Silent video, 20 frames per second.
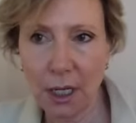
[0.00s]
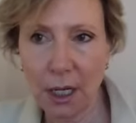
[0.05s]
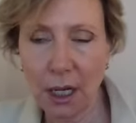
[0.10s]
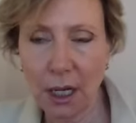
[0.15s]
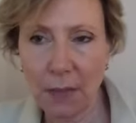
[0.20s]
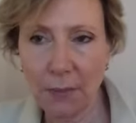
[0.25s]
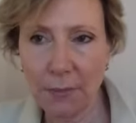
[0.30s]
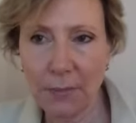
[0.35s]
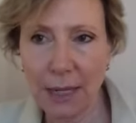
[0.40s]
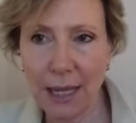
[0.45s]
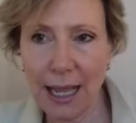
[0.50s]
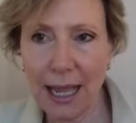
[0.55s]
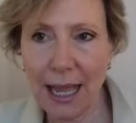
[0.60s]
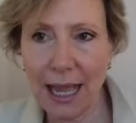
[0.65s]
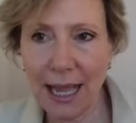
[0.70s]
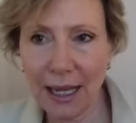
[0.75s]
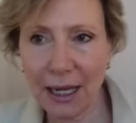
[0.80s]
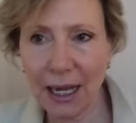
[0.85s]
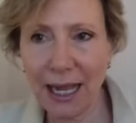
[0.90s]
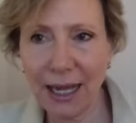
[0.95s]
Um,
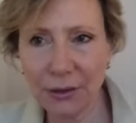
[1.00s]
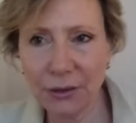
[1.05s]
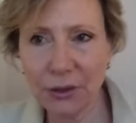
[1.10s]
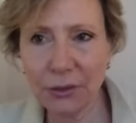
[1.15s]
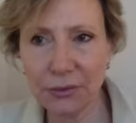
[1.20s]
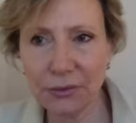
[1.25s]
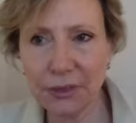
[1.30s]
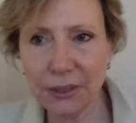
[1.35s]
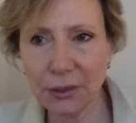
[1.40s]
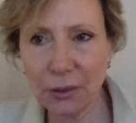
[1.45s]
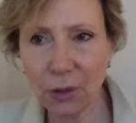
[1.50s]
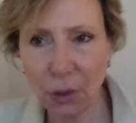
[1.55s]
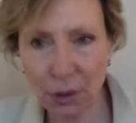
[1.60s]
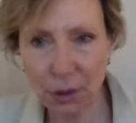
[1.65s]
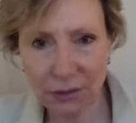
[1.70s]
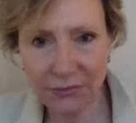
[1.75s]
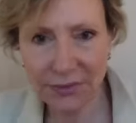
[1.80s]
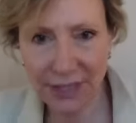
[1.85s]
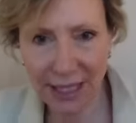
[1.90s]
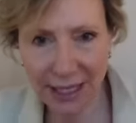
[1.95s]
how, how do you think
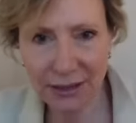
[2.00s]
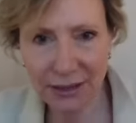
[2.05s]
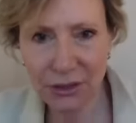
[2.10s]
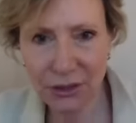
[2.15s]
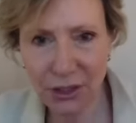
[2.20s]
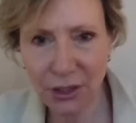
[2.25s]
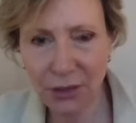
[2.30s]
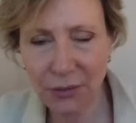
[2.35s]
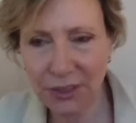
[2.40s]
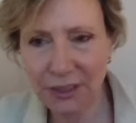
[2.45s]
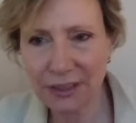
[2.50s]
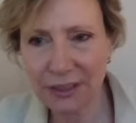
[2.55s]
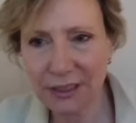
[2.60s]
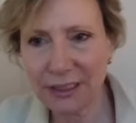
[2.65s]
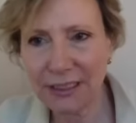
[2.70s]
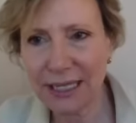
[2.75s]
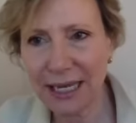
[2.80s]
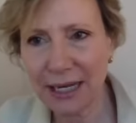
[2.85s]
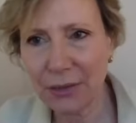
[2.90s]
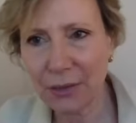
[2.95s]
all of that is going to
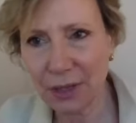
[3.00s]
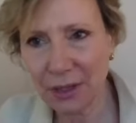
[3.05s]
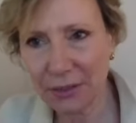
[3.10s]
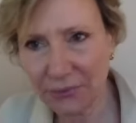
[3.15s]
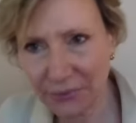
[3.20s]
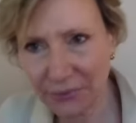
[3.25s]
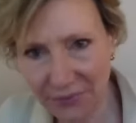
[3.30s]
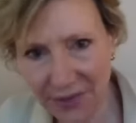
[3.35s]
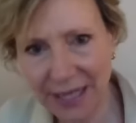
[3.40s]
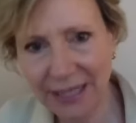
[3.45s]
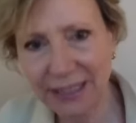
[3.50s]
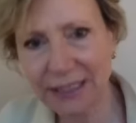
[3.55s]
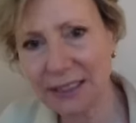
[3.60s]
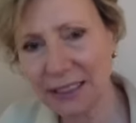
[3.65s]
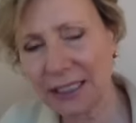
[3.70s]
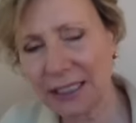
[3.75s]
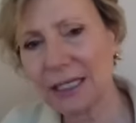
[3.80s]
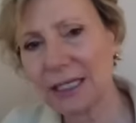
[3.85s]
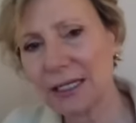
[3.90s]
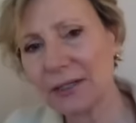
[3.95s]
now
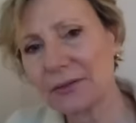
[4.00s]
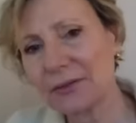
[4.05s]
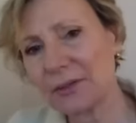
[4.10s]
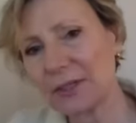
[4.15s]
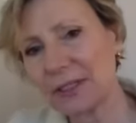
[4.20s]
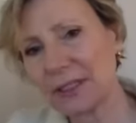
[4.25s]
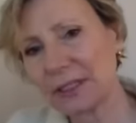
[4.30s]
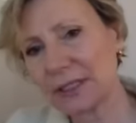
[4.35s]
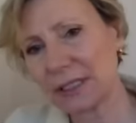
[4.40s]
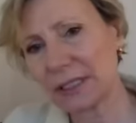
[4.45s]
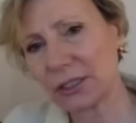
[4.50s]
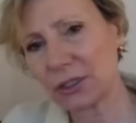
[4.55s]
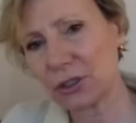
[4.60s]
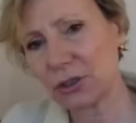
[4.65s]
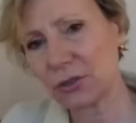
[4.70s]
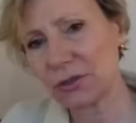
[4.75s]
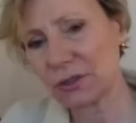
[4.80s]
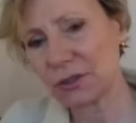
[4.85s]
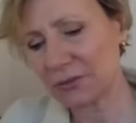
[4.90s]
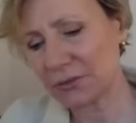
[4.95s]
affect these
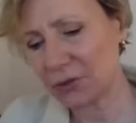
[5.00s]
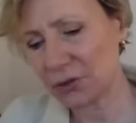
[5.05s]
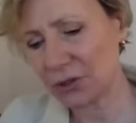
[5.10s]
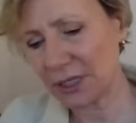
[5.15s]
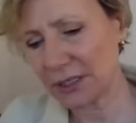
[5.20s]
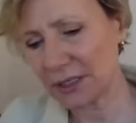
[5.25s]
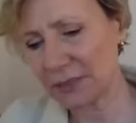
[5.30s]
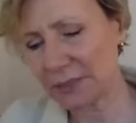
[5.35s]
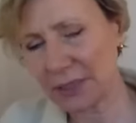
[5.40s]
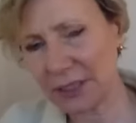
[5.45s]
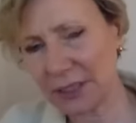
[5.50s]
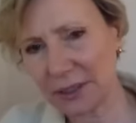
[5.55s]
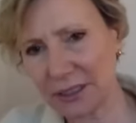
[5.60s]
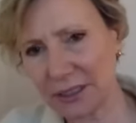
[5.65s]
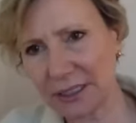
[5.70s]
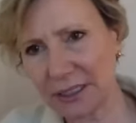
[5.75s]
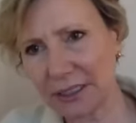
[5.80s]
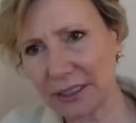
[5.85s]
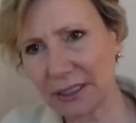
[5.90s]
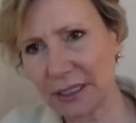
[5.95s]
issues of
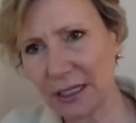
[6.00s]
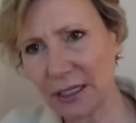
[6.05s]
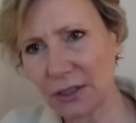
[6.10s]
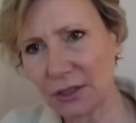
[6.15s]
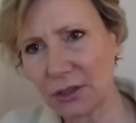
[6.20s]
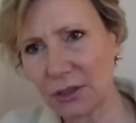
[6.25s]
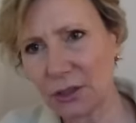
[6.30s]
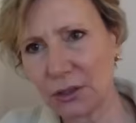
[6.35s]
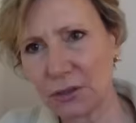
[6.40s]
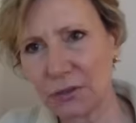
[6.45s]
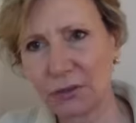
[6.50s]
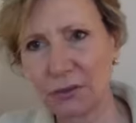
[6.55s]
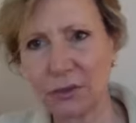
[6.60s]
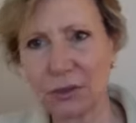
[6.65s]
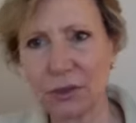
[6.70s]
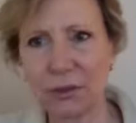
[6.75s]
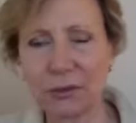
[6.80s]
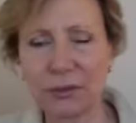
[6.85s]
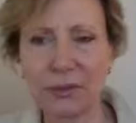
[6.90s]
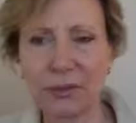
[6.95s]
transparency? Do you
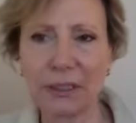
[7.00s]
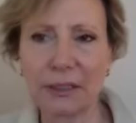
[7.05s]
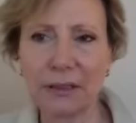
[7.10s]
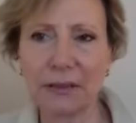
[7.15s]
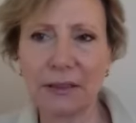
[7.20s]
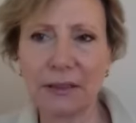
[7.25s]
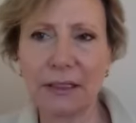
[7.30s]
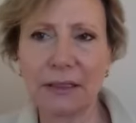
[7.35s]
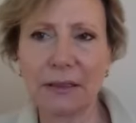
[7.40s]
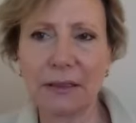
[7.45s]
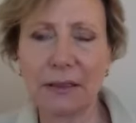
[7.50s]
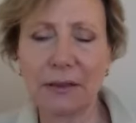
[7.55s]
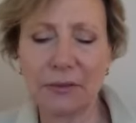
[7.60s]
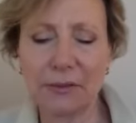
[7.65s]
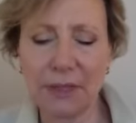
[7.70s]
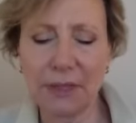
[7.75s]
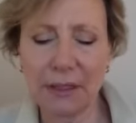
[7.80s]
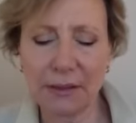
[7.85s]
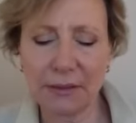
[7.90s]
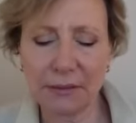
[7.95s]
do you think that
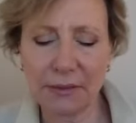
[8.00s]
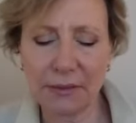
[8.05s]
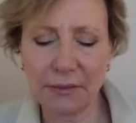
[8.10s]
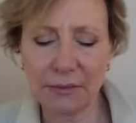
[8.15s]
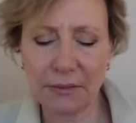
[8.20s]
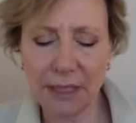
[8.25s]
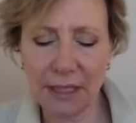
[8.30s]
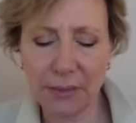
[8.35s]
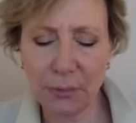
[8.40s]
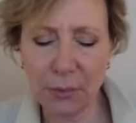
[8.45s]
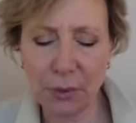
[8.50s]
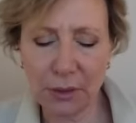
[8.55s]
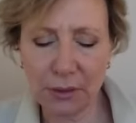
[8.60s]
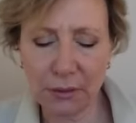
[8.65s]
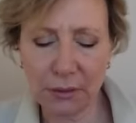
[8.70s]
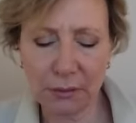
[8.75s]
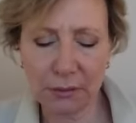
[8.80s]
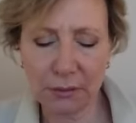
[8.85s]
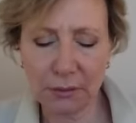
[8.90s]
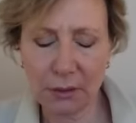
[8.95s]
that they
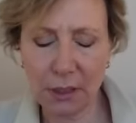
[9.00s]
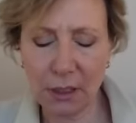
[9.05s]
will?